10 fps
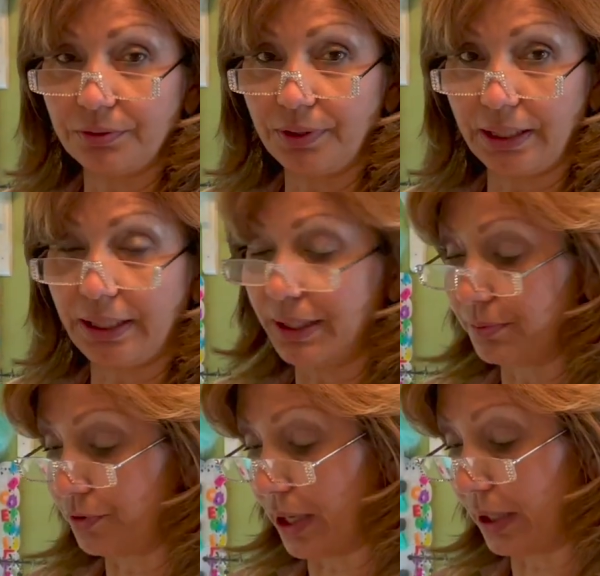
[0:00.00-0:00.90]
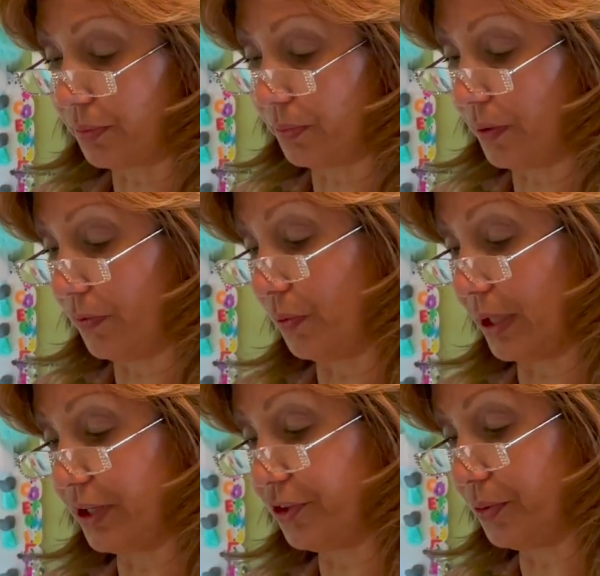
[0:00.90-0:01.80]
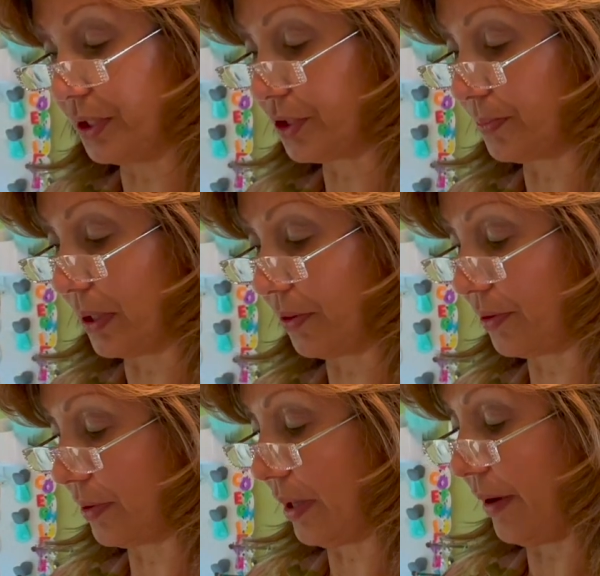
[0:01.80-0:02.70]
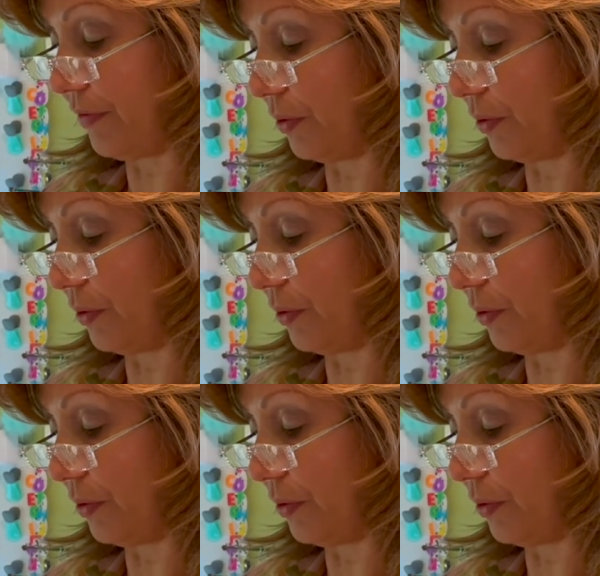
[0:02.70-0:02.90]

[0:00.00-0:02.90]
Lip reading: that I keep track of what I do each month, I